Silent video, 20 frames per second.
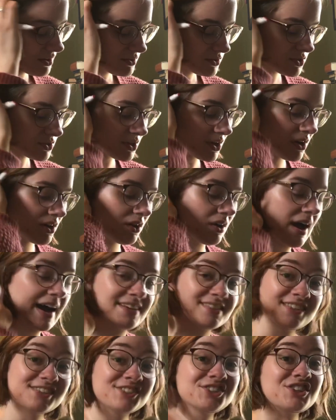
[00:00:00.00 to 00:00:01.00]
So I
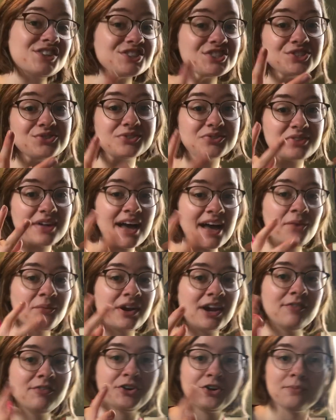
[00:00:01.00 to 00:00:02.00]
suggest you do that
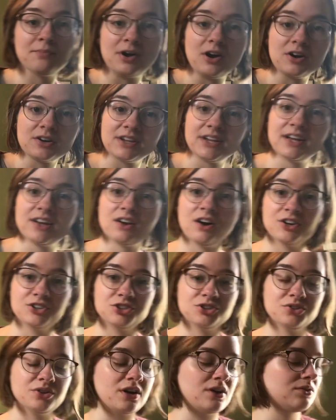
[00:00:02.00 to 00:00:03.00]
whenever you're marking it on
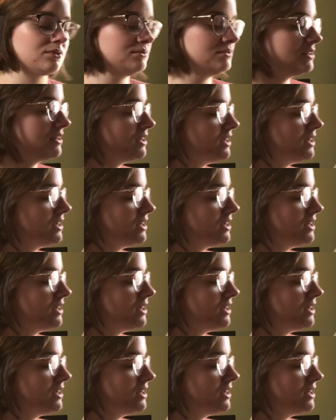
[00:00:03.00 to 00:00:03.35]
your own.